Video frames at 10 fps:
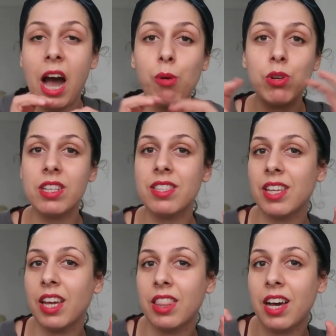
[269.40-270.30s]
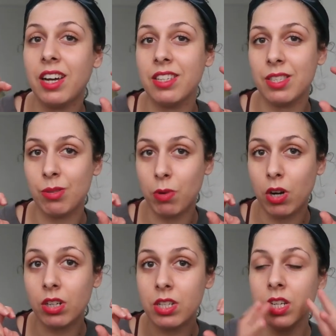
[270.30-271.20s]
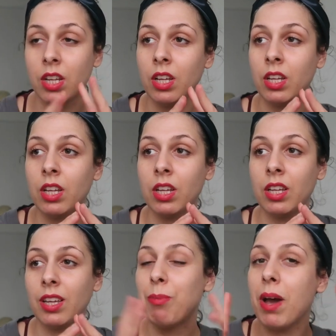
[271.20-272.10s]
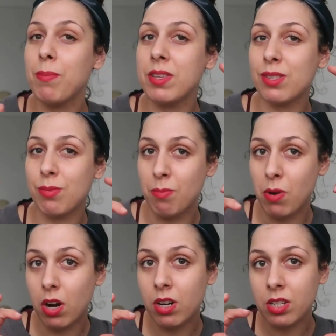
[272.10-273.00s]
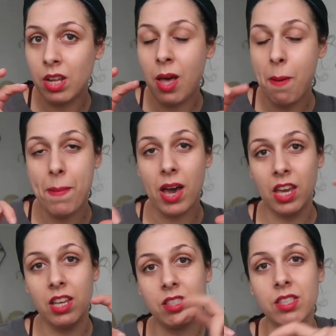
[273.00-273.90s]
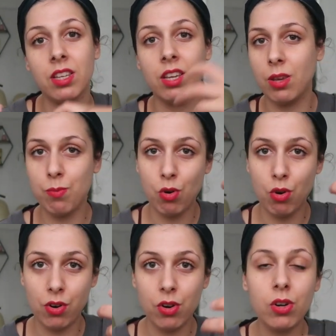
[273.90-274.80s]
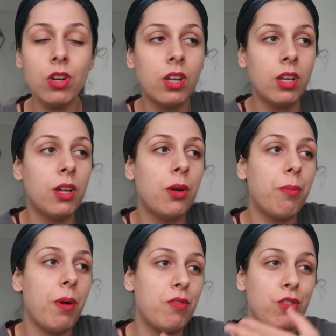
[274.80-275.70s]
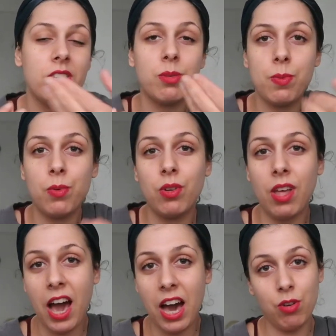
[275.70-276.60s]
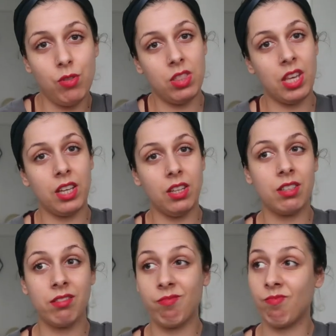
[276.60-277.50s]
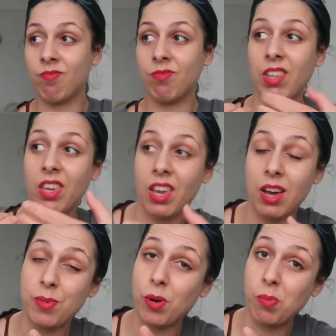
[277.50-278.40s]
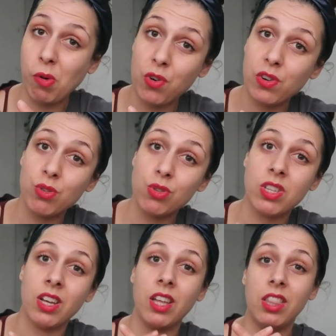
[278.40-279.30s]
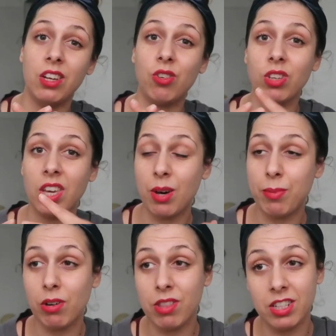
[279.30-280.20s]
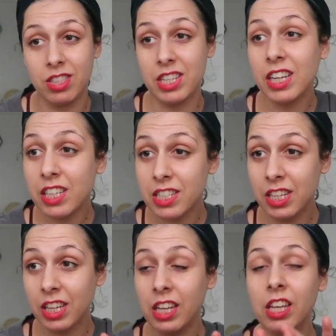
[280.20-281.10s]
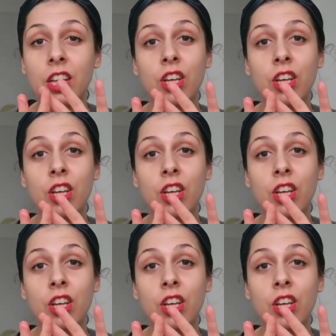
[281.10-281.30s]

i wouldn't say that it's smart it might be smart but it's immoral but for these people i don't think they care about morals they don't care about their dignity